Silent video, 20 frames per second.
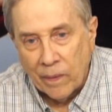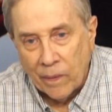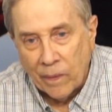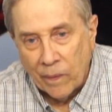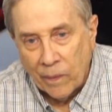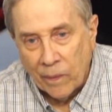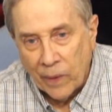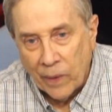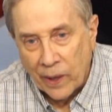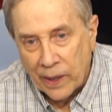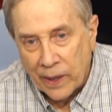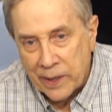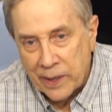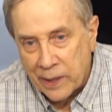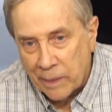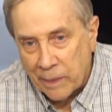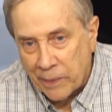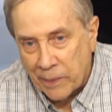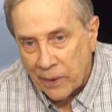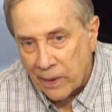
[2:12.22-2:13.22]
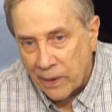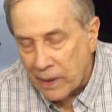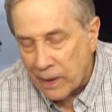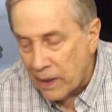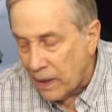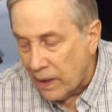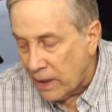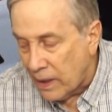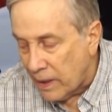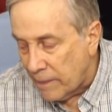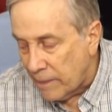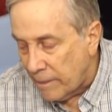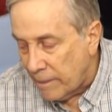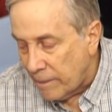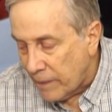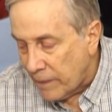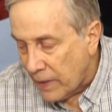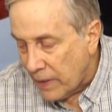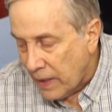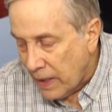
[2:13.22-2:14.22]
really simple. Um,
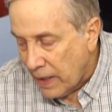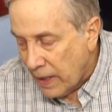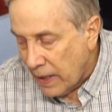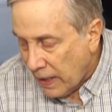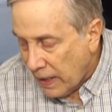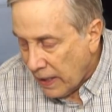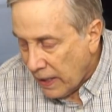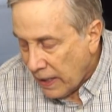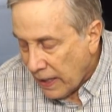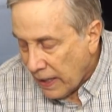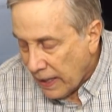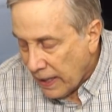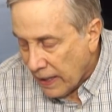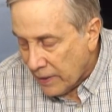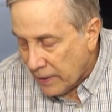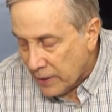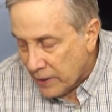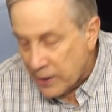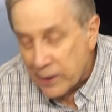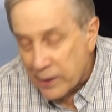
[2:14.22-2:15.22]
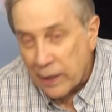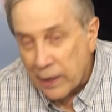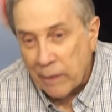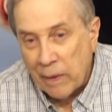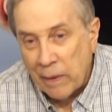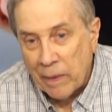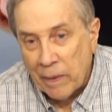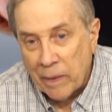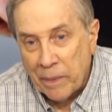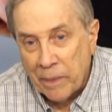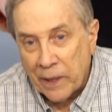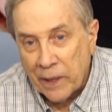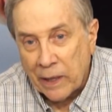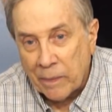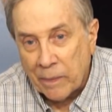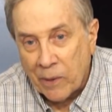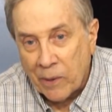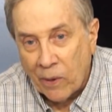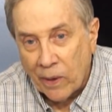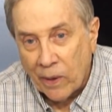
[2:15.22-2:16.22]
and this is going to be my
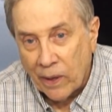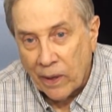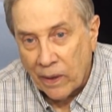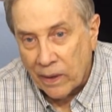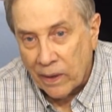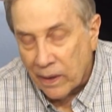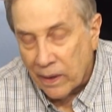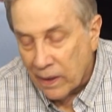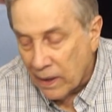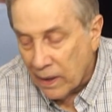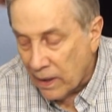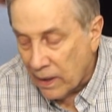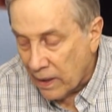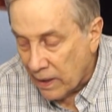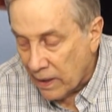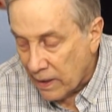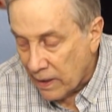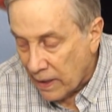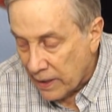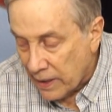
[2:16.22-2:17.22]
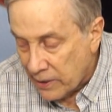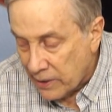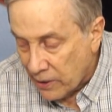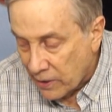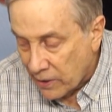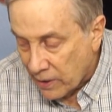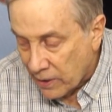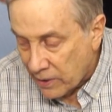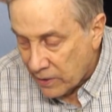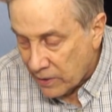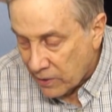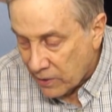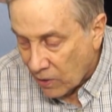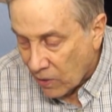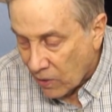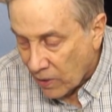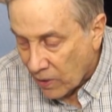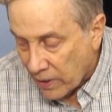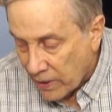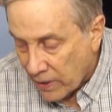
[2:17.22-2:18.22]
pickup coil. Uh, I took a
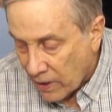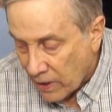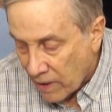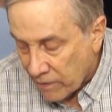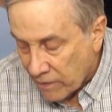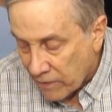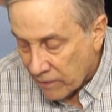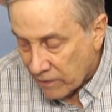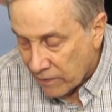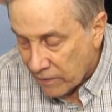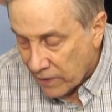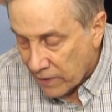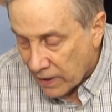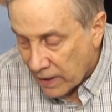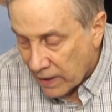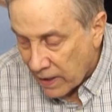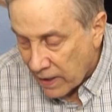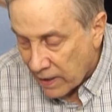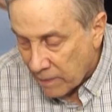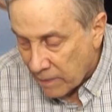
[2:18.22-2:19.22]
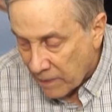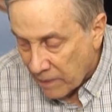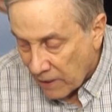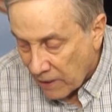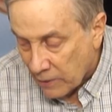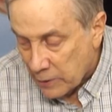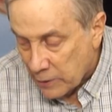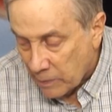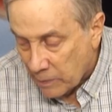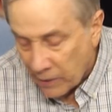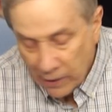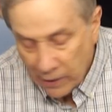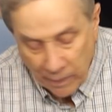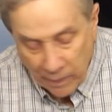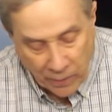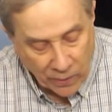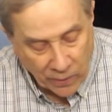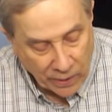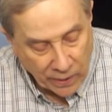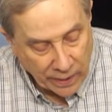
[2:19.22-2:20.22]
toroid off of a power supply
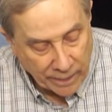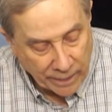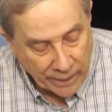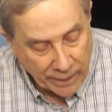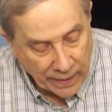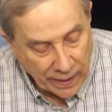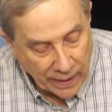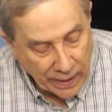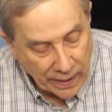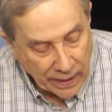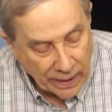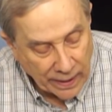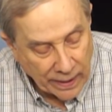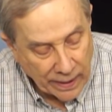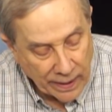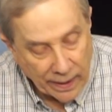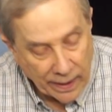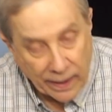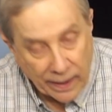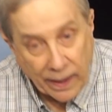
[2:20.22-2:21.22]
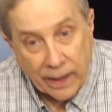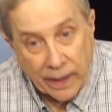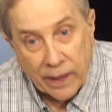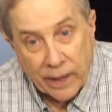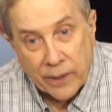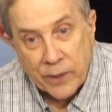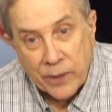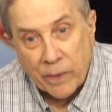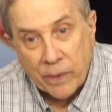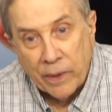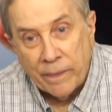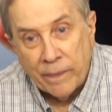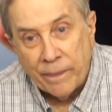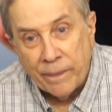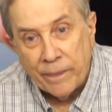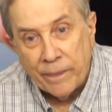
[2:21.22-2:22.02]
board uh, like this one